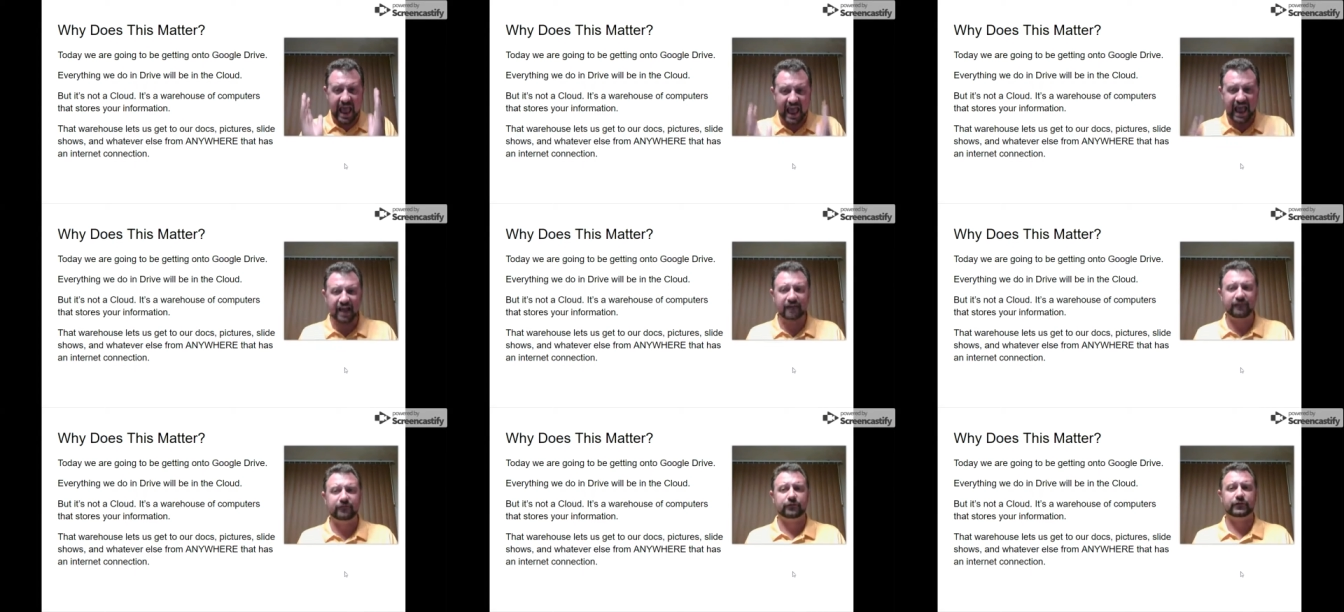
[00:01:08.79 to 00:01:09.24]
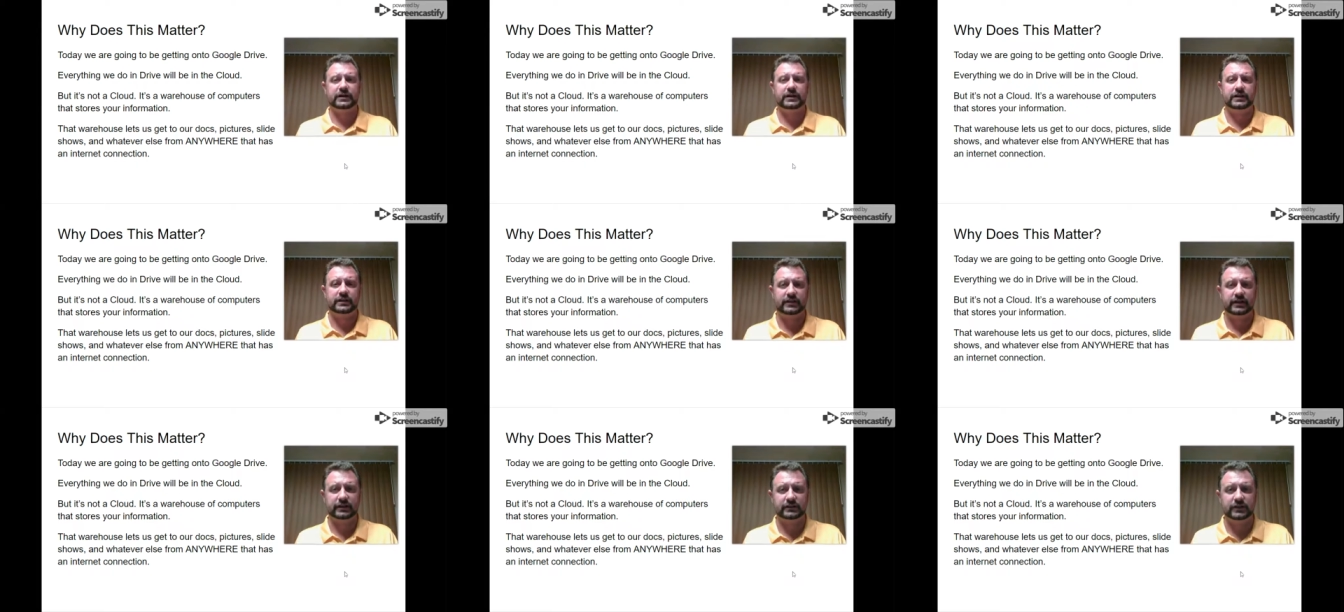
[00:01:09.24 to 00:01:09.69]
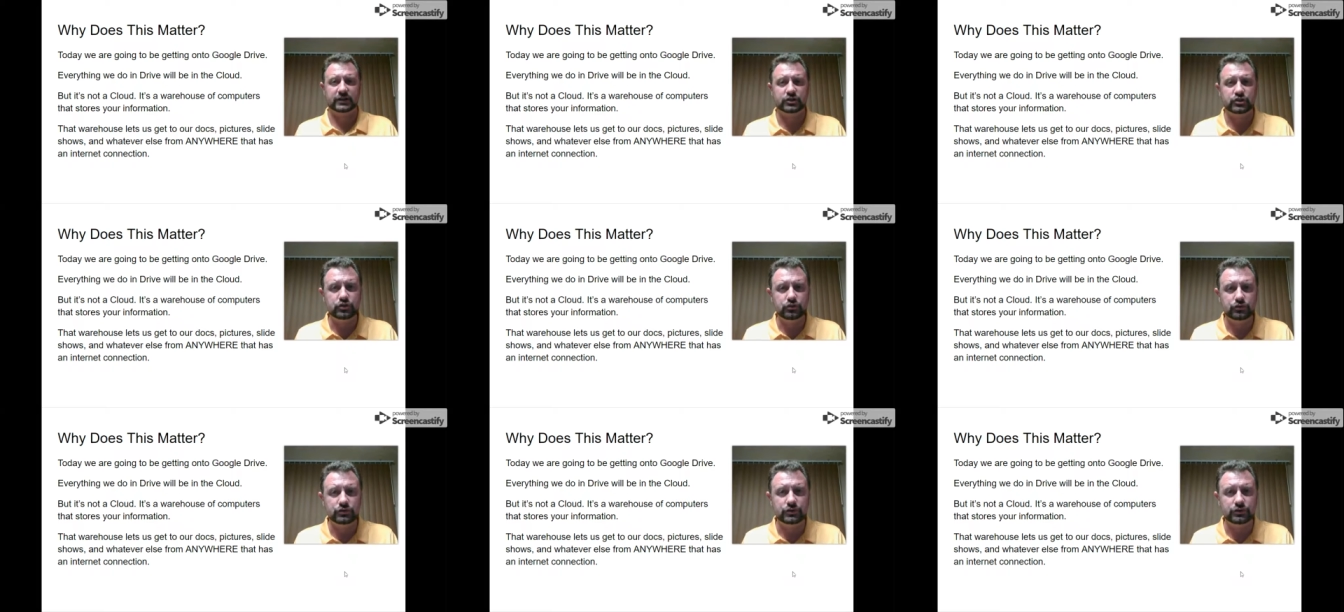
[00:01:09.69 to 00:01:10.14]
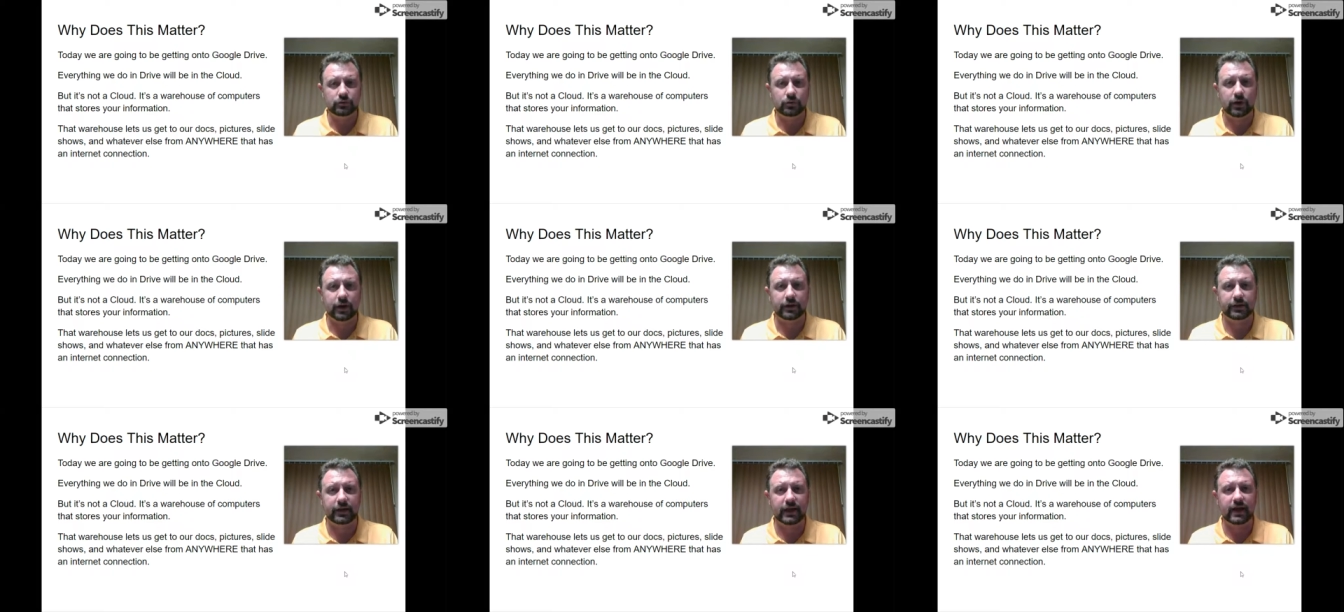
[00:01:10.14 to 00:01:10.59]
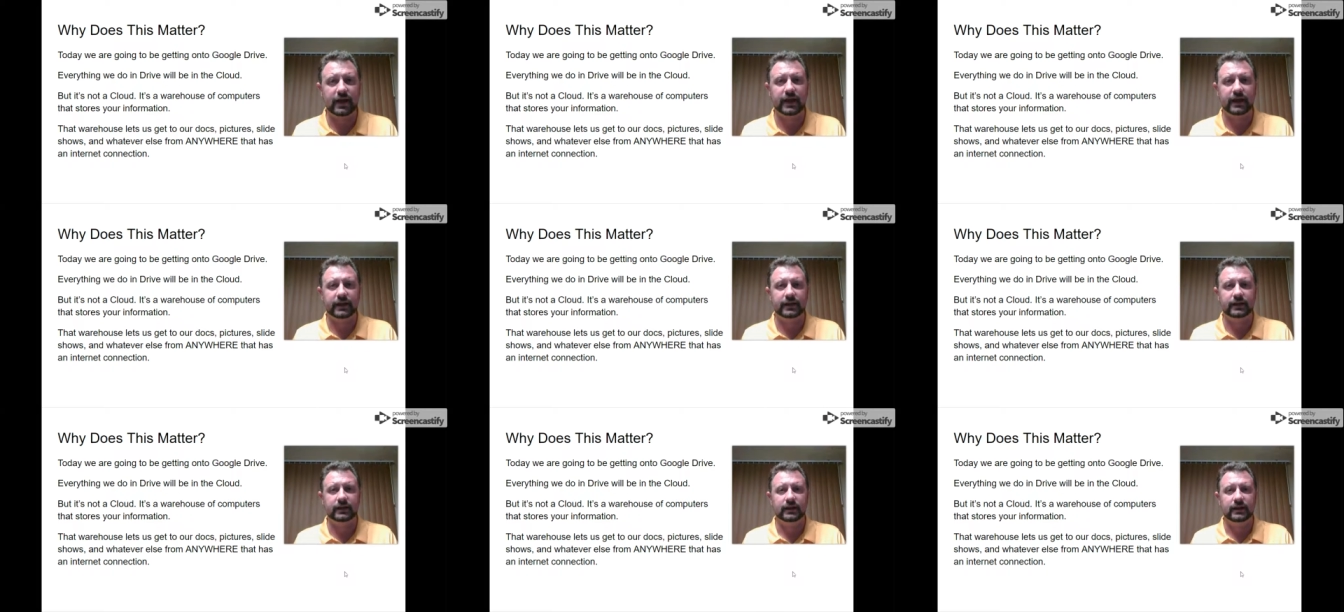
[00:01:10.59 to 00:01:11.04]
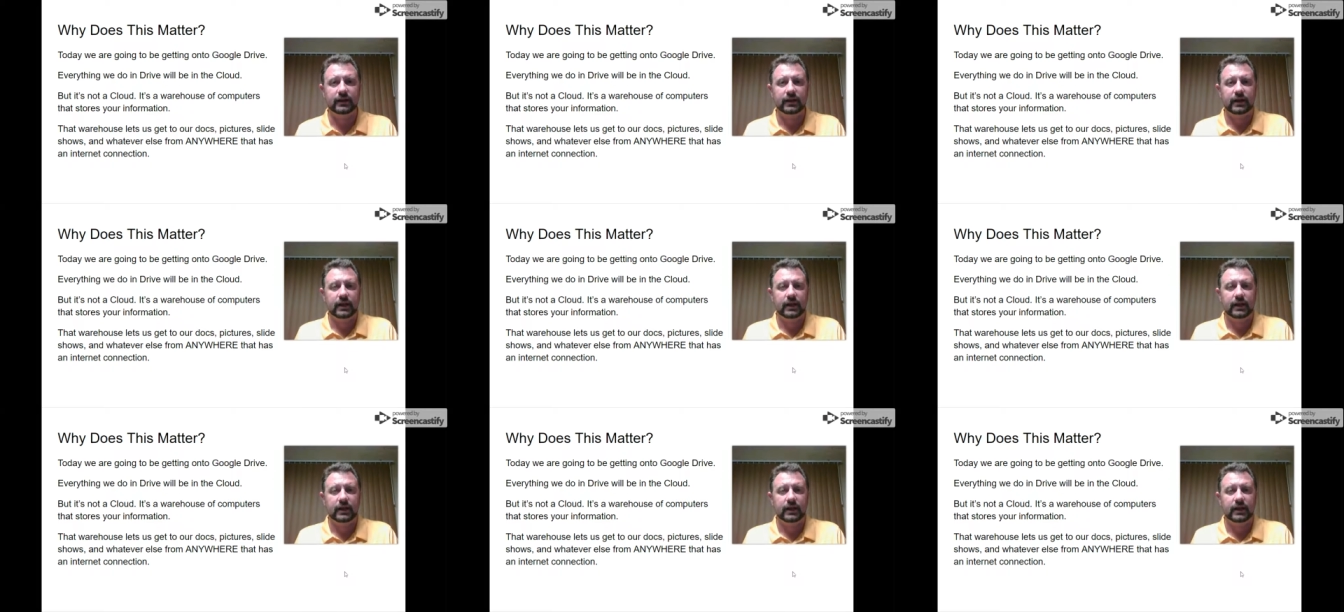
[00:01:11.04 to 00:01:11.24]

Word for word: everything that you do online